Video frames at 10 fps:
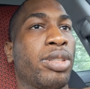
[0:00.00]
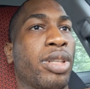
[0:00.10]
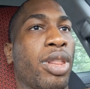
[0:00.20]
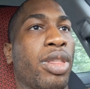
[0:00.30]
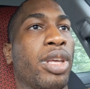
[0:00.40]

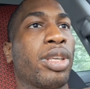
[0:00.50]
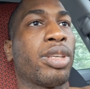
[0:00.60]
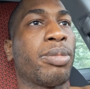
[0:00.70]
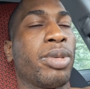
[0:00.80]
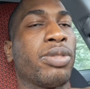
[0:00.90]
To
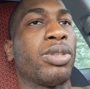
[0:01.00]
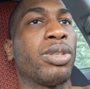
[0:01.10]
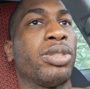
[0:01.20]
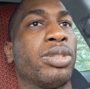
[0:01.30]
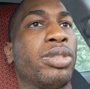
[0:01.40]
think
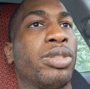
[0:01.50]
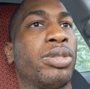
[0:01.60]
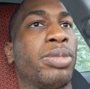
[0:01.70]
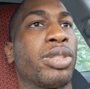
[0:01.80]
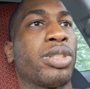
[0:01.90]
before you
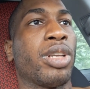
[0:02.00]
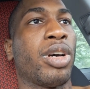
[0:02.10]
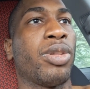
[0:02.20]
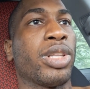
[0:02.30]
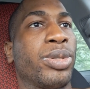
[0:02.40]
do, but to
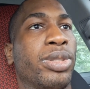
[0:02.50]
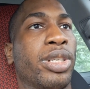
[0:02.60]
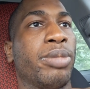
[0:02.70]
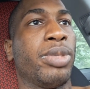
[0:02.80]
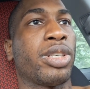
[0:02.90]
know that you
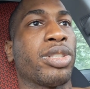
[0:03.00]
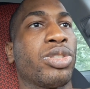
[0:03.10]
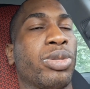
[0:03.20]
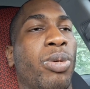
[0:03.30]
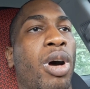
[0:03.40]
did
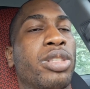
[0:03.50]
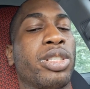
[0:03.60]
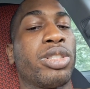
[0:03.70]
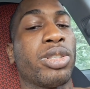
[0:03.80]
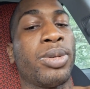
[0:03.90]
because you
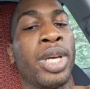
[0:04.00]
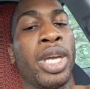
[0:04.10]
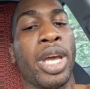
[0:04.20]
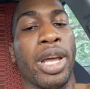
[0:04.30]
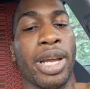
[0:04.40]
wanted to,
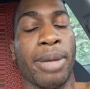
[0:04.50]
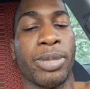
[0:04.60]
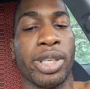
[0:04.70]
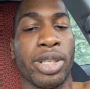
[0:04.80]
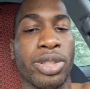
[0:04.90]
and not
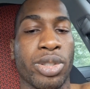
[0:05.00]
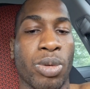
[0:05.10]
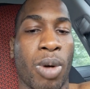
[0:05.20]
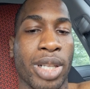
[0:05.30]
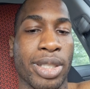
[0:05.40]
because you
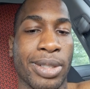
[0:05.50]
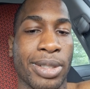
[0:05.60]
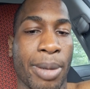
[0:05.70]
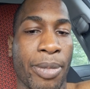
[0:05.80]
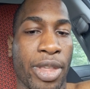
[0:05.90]
wanted
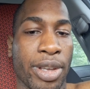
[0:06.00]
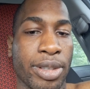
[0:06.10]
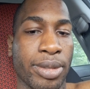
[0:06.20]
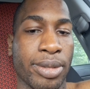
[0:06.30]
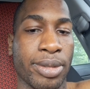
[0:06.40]

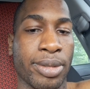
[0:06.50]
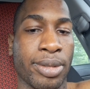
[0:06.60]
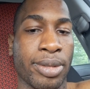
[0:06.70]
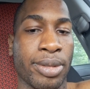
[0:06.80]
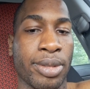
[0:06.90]
something
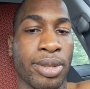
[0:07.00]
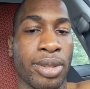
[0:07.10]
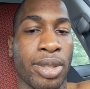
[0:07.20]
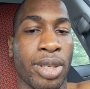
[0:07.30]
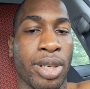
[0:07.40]

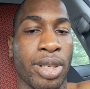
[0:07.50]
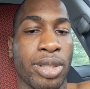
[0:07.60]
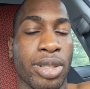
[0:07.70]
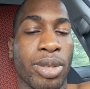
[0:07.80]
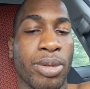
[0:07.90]

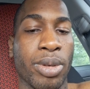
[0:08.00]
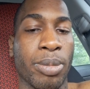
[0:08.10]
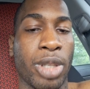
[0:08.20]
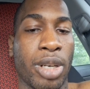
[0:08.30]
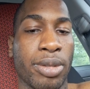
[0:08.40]
to do
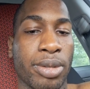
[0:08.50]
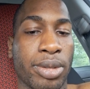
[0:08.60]
from love.